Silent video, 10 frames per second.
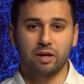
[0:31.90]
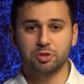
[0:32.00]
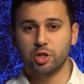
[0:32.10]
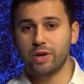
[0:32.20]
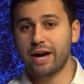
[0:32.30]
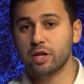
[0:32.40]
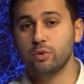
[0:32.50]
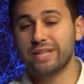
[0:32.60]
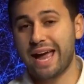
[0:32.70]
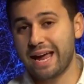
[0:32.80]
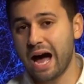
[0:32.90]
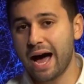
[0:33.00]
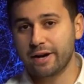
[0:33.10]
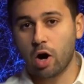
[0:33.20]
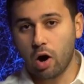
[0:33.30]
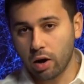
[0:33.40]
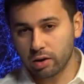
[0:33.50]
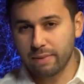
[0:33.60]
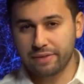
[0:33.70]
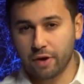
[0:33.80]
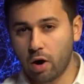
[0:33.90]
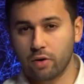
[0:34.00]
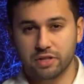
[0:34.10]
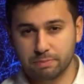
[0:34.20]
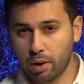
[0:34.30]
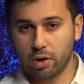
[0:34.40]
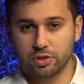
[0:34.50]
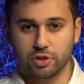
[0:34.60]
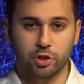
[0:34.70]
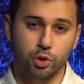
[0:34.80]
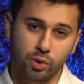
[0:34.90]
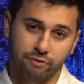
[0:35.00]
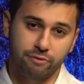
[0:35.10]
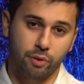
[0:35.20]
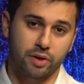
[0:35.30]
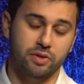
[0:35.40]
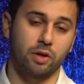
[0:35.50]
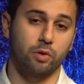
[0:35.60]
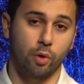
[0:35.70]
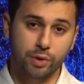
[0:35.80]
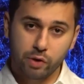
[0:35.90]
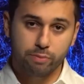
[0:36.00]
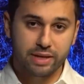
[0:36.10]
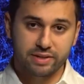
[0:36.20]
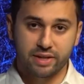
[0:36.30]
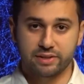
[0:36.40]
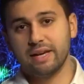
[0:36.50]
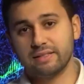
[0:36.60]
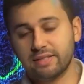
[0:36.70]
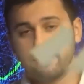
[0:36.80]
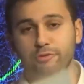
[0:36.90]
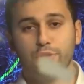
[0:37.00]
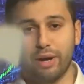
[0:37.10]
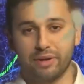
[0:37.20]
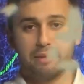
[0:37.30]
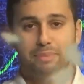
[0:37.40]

I'll show you how to use AI to automate the hardest parts so you can focus on growing your business instead of drowning in